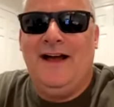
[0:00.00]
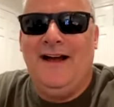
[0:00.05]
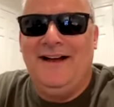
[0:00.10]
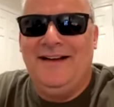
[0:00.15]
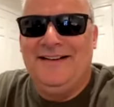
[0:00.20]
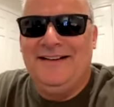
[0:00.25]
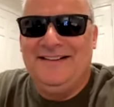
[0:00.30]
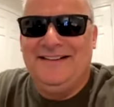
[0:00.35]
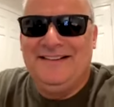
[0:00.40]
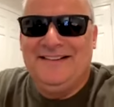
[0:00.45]

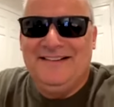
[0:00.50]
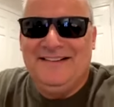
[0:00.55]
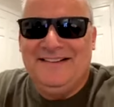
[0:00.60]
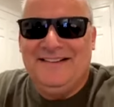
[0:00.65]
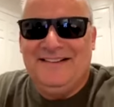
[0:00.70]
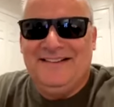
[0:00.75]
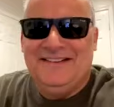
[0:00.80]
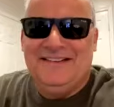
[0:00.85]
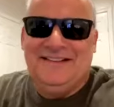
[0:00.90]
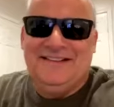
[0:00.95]

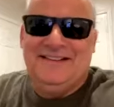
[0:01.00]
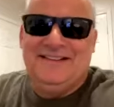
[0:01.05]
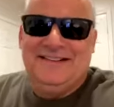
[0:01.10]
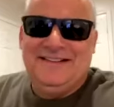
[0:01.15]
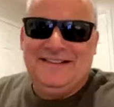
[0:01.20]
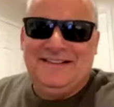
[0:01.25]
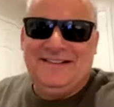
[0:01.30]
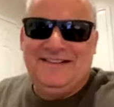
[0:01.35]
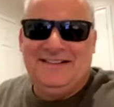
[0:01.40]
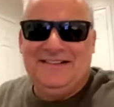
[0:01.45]

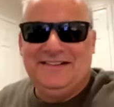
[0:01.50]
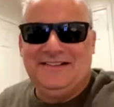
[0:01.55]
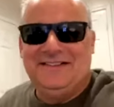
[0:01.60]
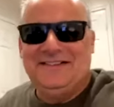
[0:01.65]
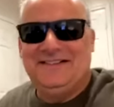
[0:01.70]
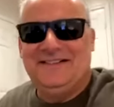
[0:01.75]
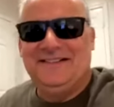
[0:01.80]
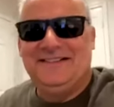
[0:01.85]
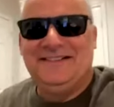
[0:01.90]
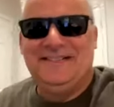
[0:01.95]

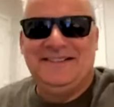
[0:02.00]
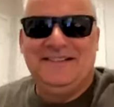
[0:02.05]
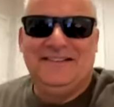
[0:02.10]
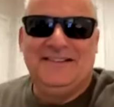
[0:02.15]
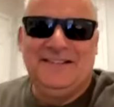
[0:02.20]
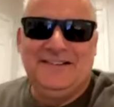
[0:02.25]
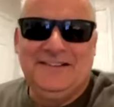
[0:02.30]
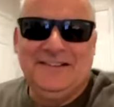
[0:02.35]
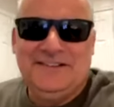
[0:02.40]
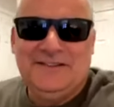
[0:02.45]

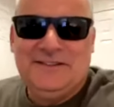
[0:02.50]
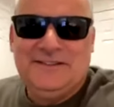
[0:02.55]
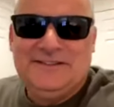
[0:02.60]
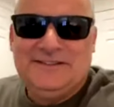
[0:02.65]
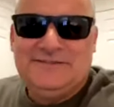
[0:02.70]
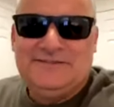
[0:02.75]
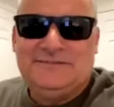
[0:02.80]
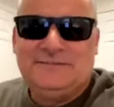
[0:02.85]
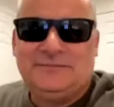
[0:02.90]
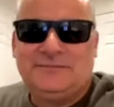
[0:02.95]

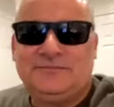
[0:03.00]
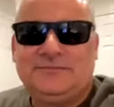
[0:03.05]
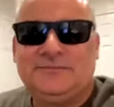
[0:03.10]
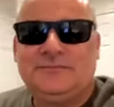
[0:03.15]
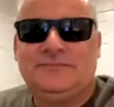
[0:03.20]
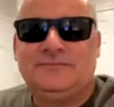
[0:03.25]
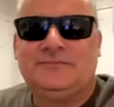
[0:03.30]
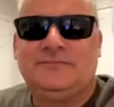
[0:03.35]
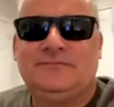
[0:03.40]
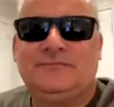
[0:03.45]

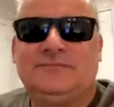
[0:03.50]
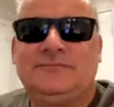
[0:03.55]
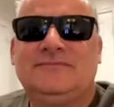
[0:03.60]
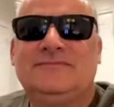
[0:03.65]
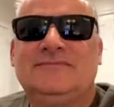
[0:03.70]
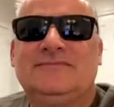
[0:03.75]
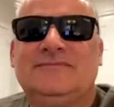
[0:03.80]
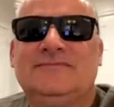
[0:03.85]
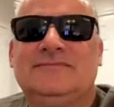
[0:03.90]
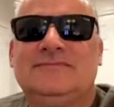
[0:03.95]

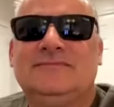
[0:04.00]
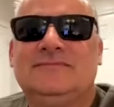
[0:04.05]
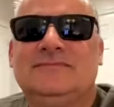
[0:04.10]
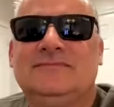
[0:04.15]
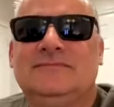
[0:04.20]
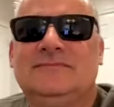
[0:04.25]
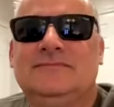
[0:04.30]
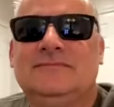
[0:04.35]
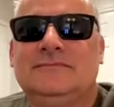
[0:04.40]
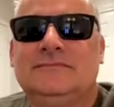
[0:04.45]

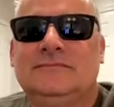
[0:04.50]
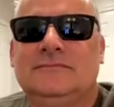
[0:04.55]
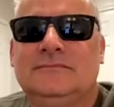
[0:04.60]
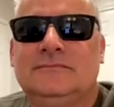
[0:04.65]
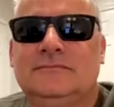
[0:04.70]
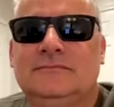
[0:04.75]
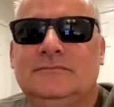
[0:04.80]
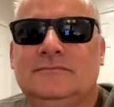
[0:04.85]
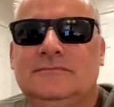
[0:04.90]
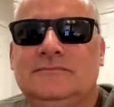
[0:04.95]

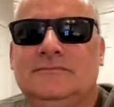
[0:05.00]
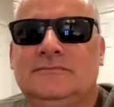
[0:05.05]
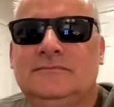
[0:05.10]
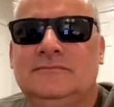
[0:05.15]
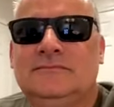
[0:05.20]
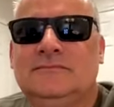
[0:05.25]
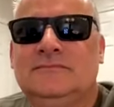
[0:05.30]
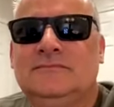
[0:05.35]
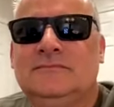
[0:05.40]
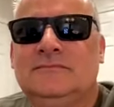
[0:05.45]

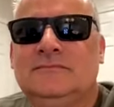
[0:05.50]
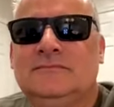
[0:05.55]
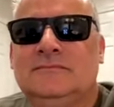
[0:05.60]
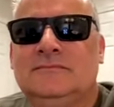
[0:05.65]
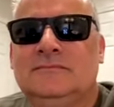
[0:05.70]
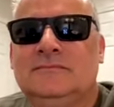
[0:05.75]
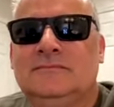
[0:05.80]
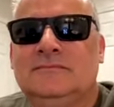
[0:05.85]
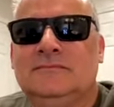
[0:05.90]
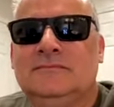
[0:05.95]

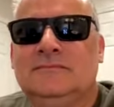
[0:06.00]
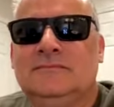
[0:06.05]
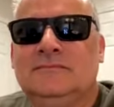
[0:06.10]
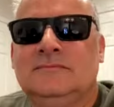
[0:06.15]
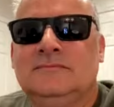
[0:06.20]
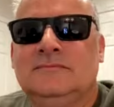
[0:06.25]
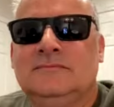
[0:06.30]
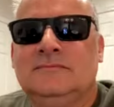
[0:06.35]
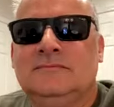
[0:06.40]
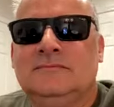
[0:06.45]

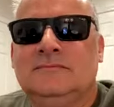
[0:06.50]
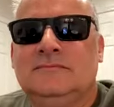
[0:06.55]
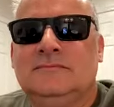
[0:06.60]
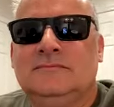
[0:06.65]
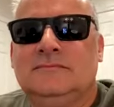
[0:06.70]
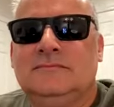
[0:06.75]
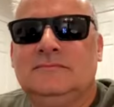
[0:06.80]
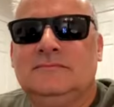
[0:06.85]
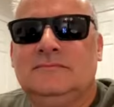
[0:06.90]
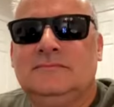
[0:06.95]

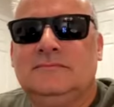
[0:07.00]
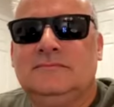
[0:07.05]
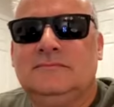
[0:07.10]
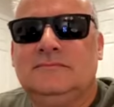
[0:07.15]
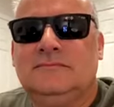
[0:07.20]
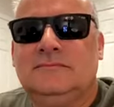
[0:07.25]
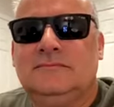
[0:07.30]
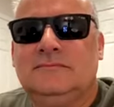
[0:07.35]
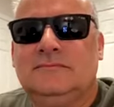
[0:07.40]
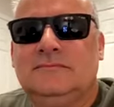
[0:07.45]

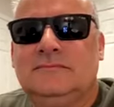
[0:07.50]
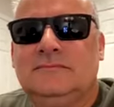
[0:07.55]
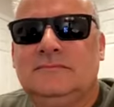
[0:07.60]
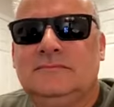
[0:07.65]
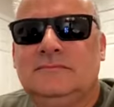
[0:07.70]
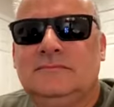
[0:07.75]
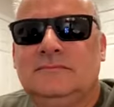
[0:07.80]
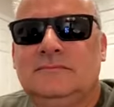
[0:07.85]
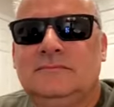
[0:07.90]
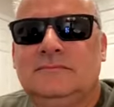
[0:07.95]
(not speaking)